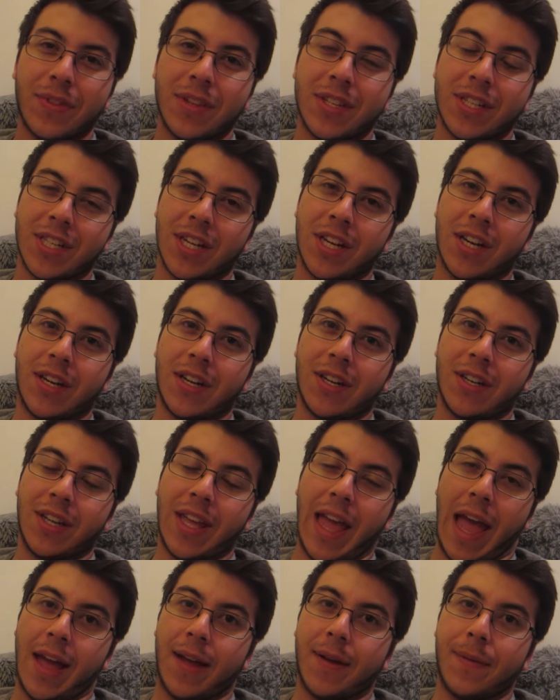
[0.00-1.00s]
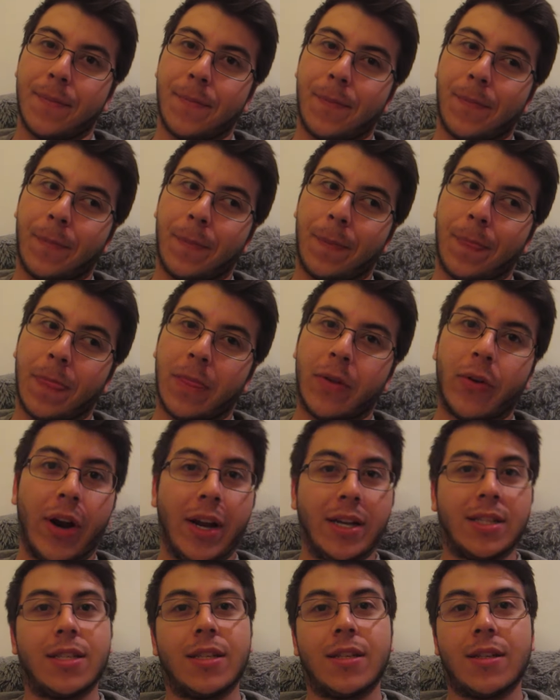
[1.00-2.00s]
So yeah.
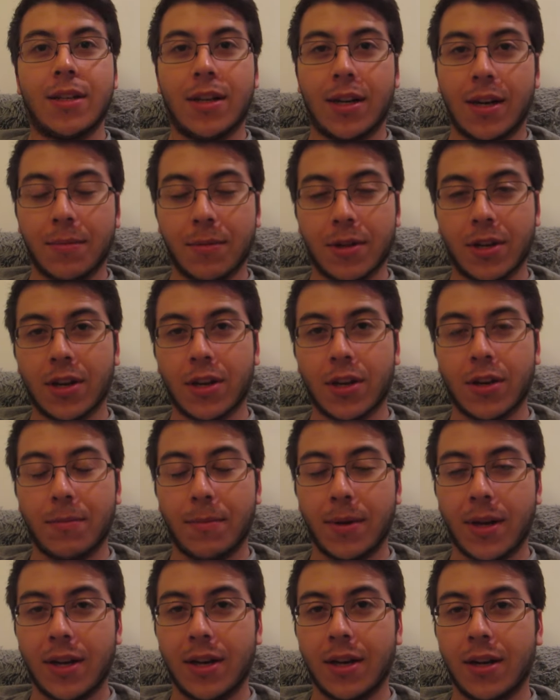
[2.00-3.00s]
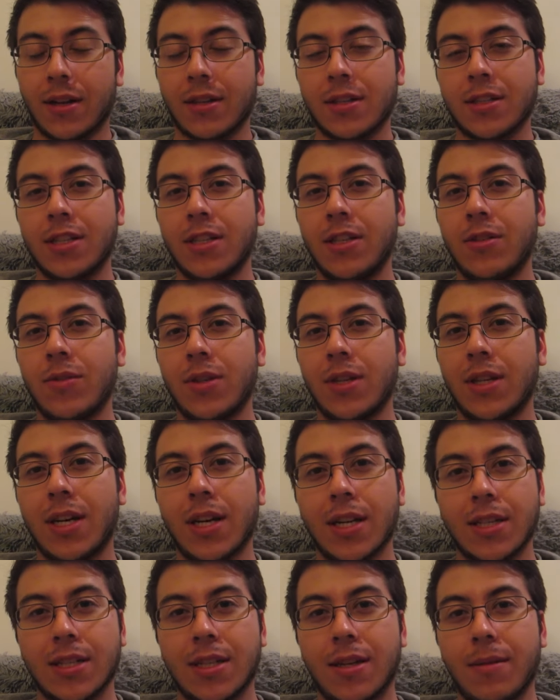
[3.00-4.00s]
Alright, I'm gonna go to bed and I'll see you in the
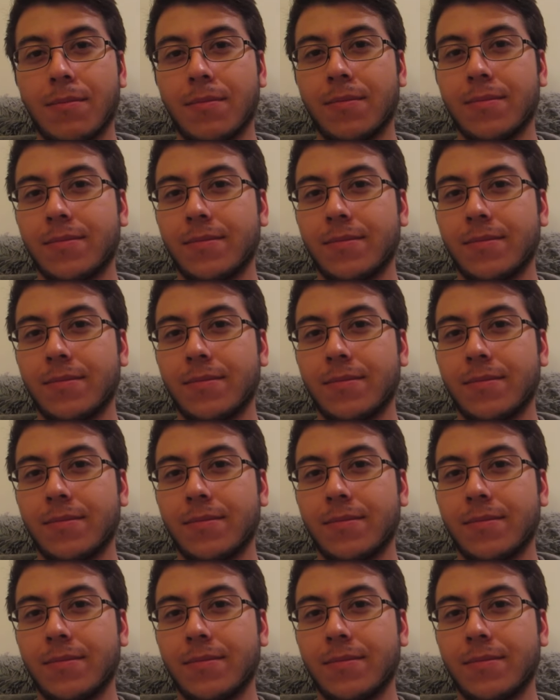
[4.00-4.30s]
next clip.